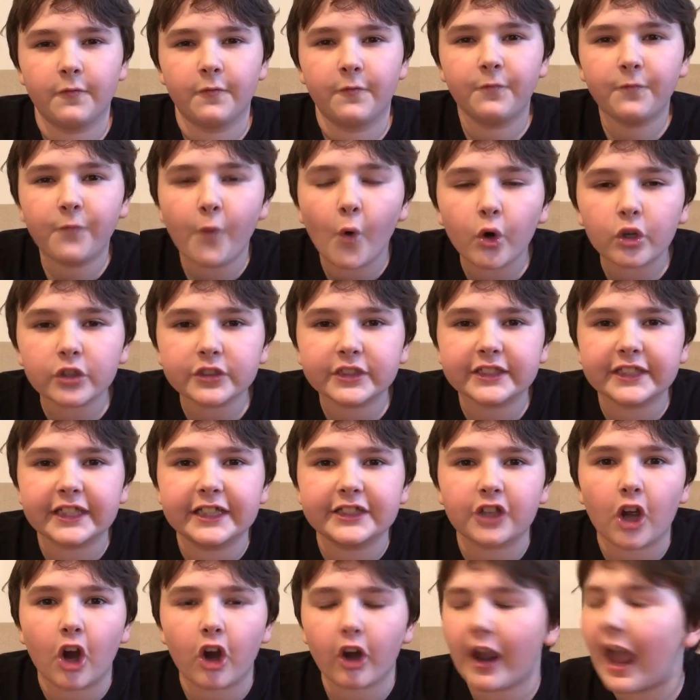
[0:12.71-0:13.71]

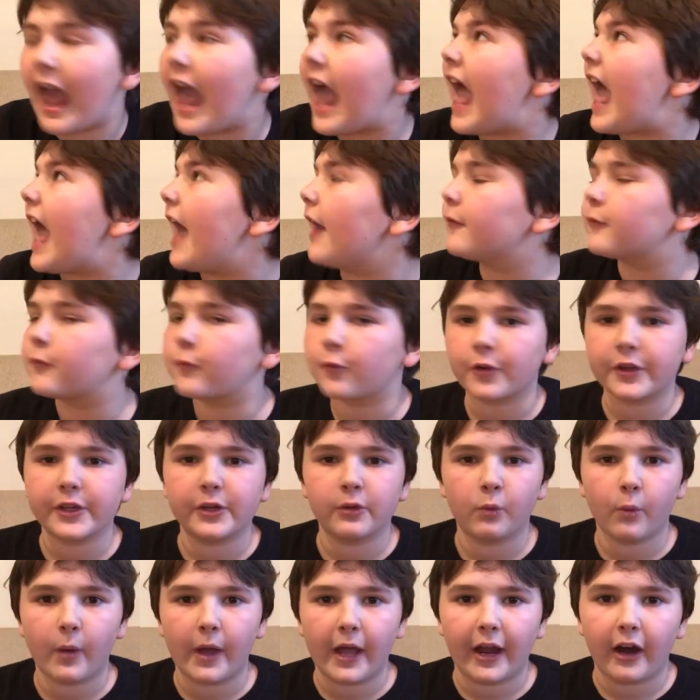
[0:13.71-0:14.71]
Forces are
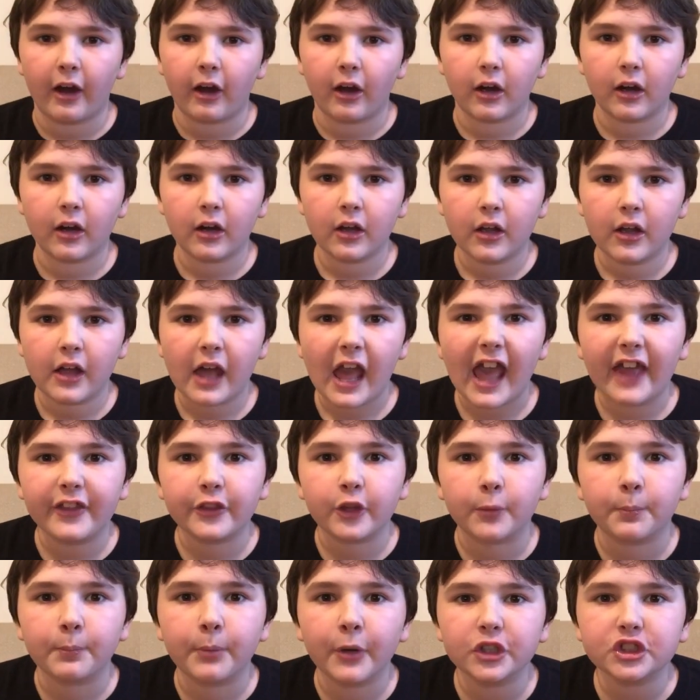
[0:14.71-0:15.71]
everywhere, and
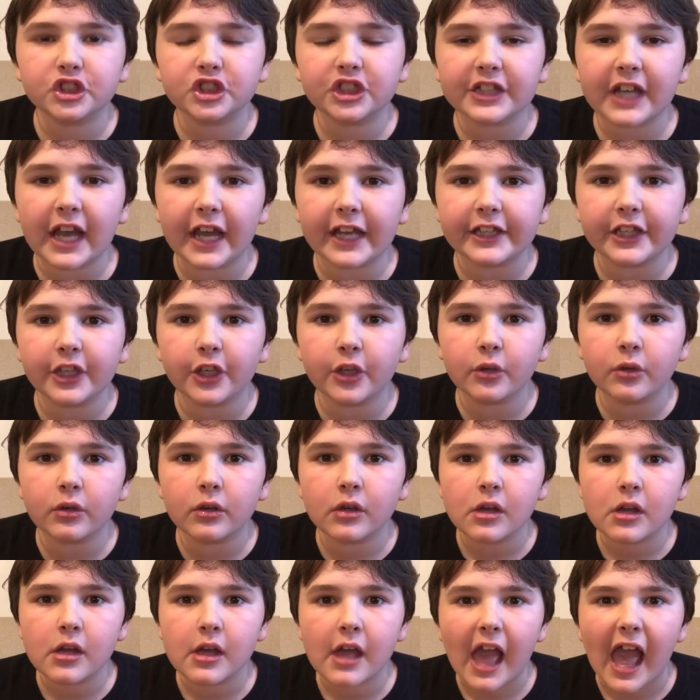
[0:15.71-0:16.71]
they're pushing at you
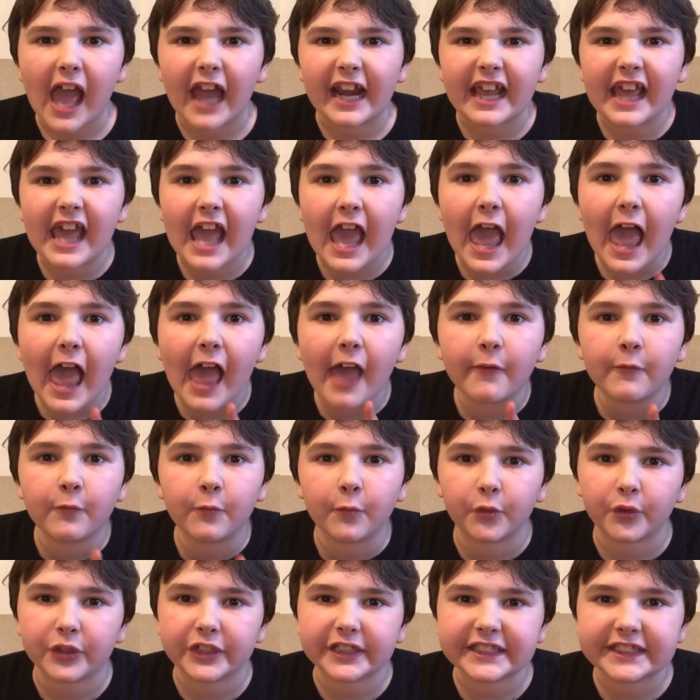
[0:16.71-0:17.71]
at
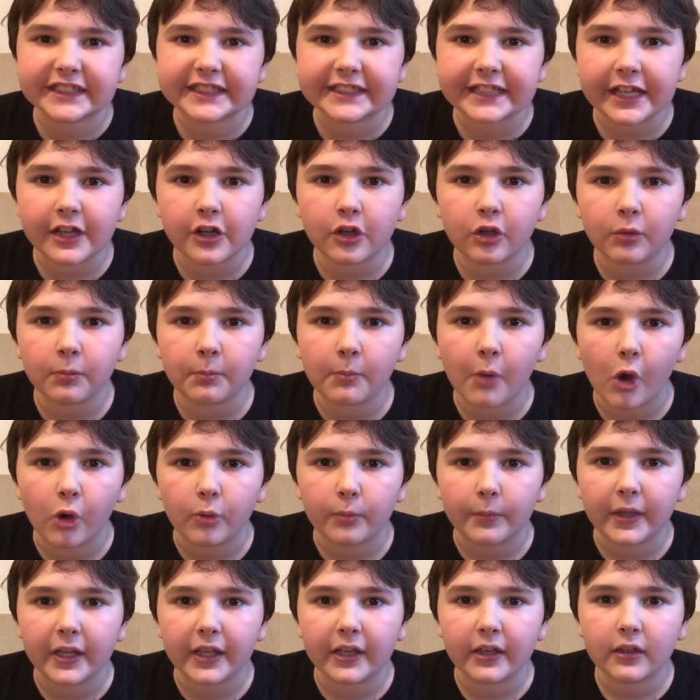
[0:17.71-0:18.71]
every single
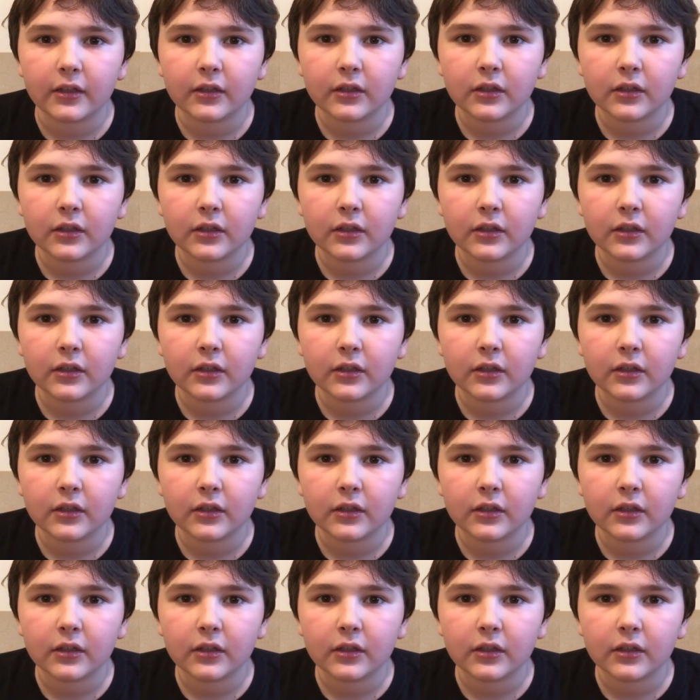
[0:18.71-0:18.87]
moment.